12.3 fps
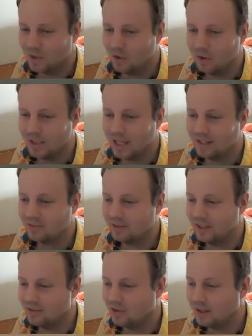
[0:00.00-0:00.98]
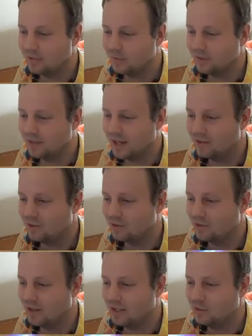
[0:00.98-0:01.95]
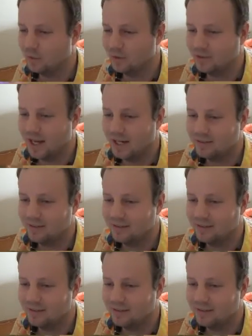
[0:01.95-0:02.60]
Okay, so these guys have decided to attack